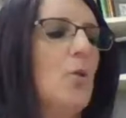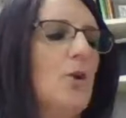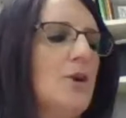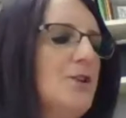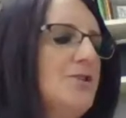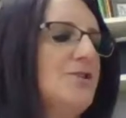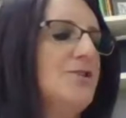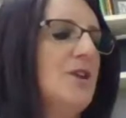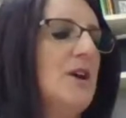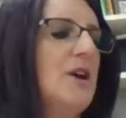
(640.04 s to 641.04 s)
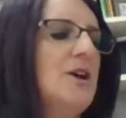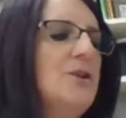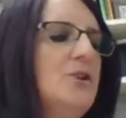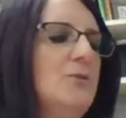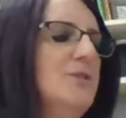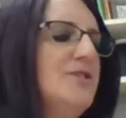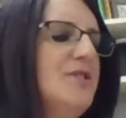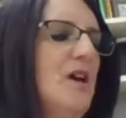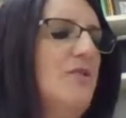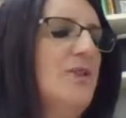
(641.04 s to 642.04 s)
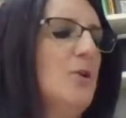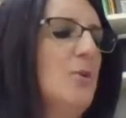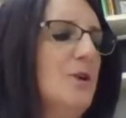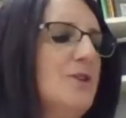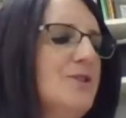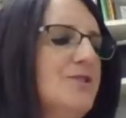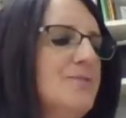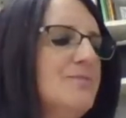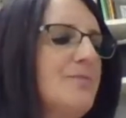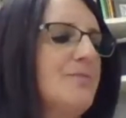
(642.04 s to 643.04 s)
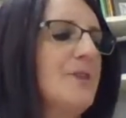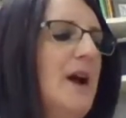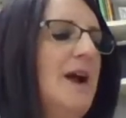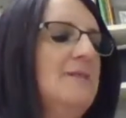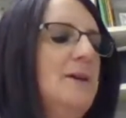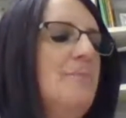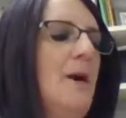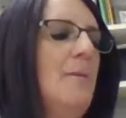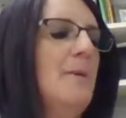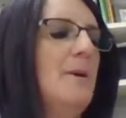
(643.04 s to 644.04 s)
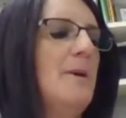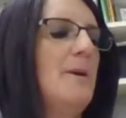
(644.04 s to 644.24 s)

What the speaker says: Words. Humans love their words. I leap up.